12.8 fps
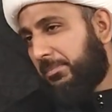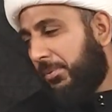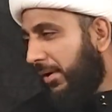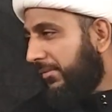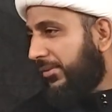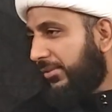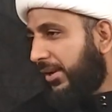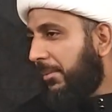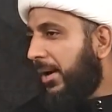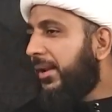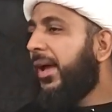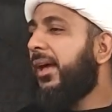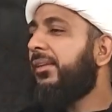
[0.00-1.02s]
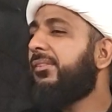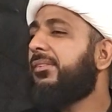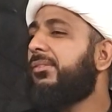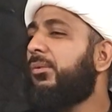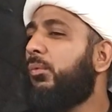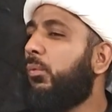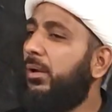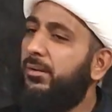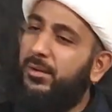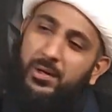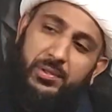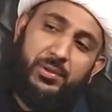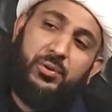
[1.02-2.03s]
Prophet Sulaiman asks, what
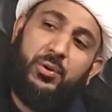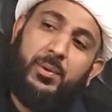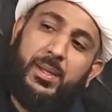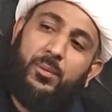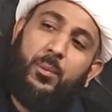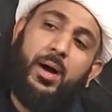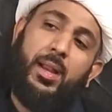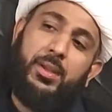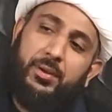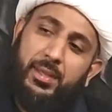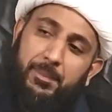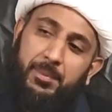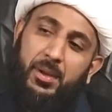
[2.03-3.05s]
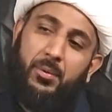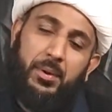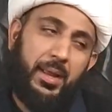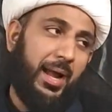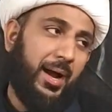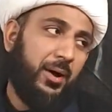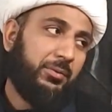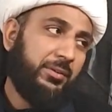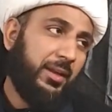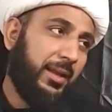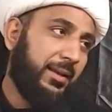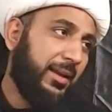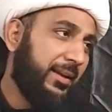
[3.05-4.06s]
are you doing? Why do you keep going
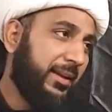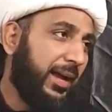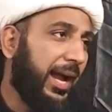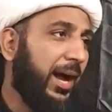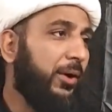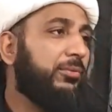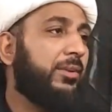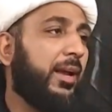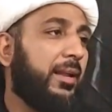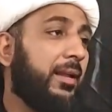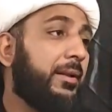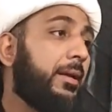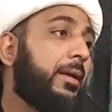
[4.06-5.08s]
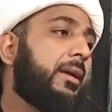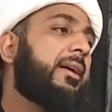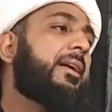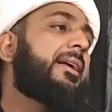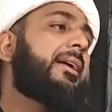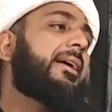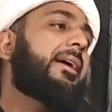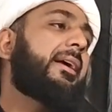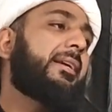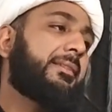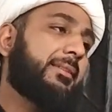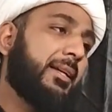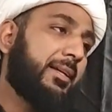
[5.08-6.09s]
out and in, out and in?
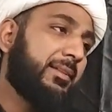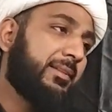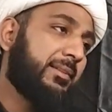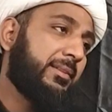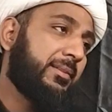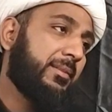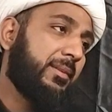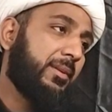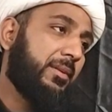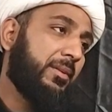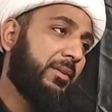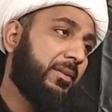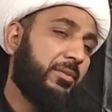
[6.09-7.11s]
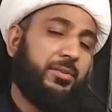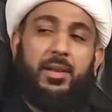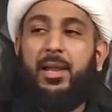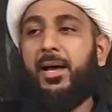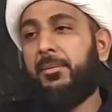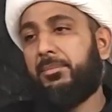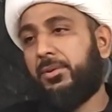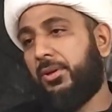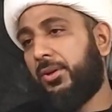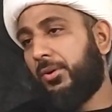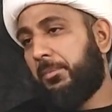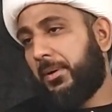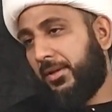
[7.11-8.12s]
He says, salam to
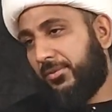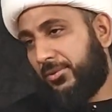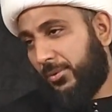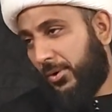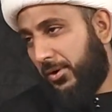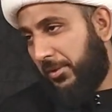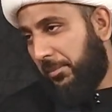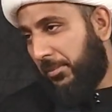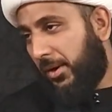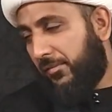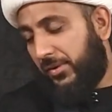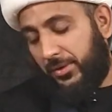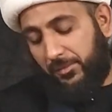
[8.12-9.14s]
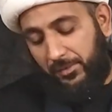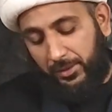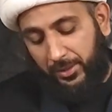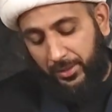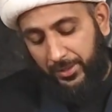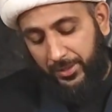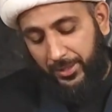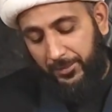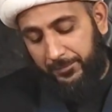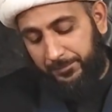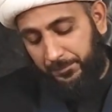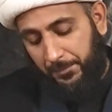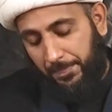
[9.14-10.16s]
you because you are the Prophet of Allah.